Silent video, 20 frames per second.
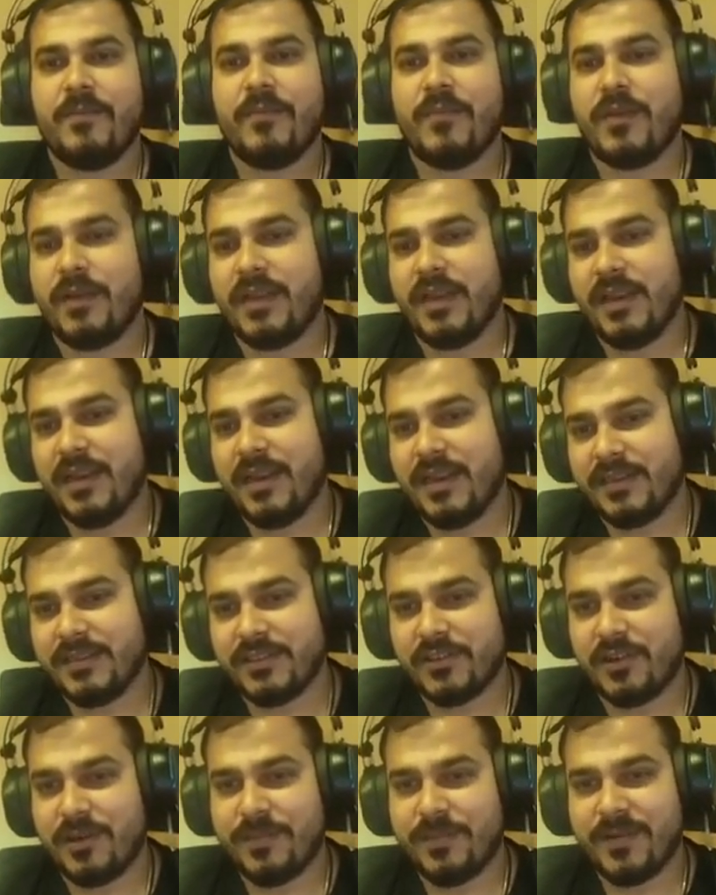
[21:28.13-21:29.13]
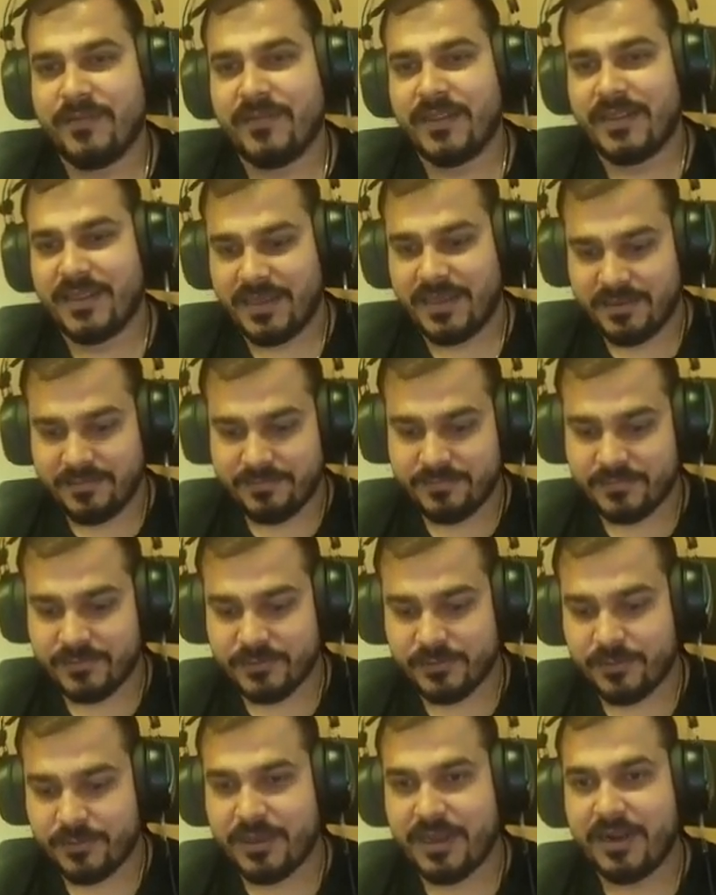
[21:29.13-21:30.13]
Okay, let's drop everything
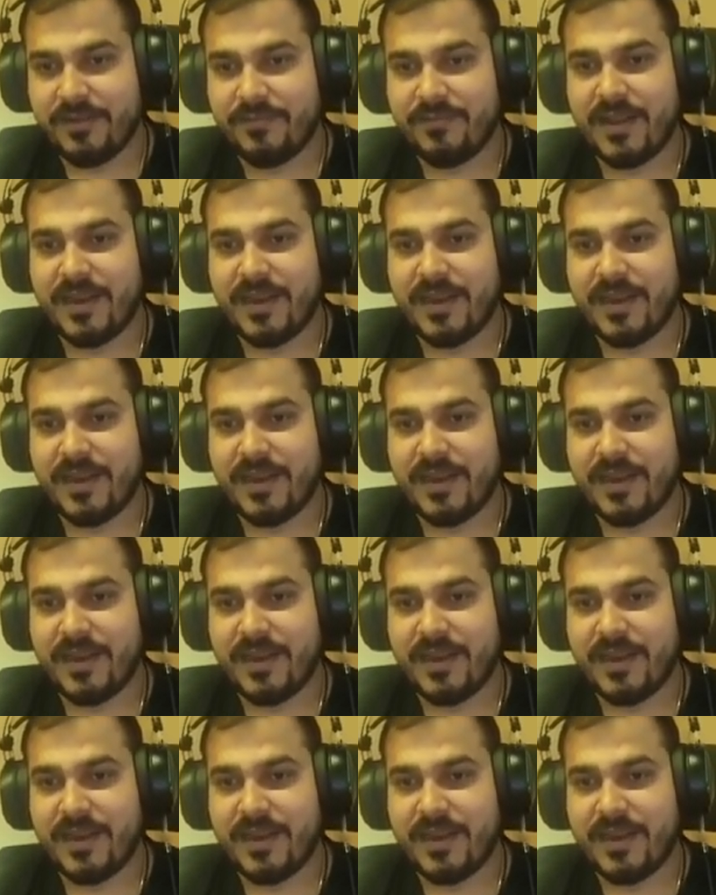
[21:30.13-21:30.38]
so that